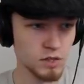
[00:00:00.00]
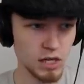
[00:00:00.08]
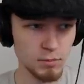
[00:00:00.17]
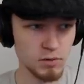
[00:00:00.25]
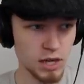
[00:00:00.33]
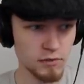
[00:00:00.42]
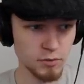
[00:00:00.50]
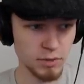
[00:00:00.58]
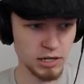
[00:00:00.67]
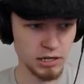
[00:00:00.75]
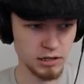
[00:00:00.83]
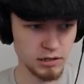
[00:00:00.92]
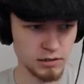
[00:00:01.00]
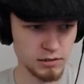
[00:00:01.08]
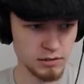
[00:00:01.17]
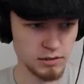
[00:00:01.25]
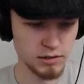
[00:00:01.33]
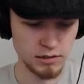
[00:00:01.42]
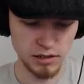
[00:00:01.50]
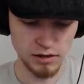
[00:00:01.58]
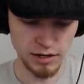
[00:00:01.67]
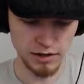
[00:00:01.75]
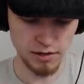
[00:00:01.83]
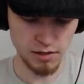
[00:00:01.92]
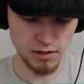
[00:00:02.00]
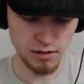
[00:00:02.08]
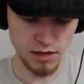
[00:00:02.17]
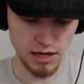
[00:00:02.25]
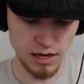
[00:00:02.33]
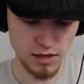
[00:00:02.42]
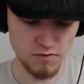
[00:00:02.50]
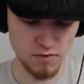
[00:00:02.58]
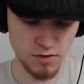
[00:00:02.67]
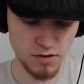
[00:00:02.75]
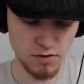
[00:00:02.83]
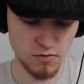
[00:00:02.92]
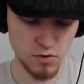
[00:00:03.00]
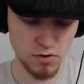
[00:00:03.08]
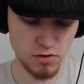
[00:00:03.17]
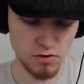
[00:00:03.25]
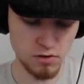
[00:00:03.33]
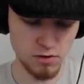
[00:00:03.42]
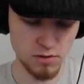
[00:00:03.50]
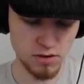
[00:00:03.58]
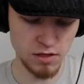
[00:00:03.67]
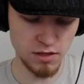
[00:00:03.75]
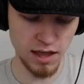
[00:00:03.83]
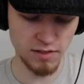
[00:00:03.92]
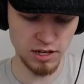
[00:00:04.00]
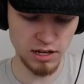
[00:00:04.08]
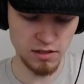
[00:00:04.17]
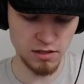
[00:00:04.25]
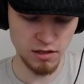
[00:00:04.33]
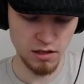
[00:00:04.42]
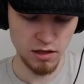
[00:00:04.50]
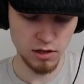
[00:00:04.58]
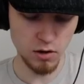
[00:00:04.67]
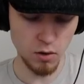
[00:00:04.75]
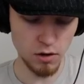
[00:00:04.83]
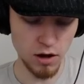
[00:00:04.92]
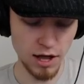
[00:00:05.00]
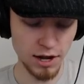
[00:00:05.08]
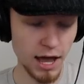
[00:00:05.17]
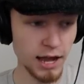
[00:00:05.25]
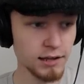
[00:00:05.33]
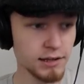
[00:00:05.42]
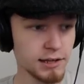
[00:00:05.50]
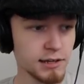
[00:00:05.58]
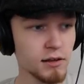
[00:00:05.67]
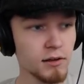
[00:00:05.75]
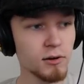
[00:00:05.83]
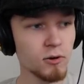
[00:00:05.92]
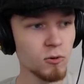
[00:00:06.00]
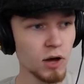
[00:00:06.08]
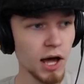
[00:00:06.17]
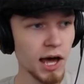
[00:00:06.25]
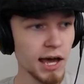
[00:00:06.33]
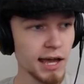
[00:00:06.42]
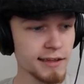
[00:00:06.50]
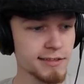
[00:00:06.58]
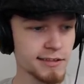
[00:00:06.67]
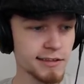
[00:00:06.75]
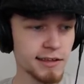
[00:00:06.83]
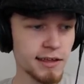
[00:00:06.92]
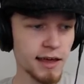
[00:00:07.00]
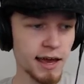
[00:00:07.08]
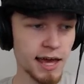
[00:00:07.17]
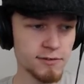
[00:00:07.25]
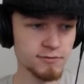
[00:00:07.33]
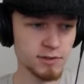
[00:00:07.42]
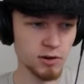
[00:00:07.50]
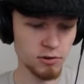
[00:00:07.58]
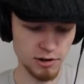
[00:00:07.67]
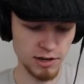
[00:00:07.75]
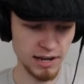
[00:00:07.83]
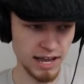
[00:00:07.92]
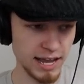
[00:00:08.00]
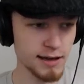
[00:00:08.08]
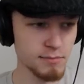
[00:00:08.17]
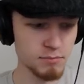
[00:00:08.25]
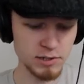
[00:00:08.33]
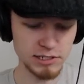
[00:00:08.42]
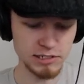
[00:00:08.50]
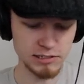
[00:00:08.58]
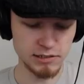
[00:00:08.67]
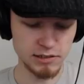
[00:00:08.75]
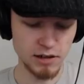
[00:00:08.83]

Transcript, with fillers: Yep, never been here. Alright, let's... I guess first things first, let's go see what this island is. Goron Island? What? I have a Goron Amber?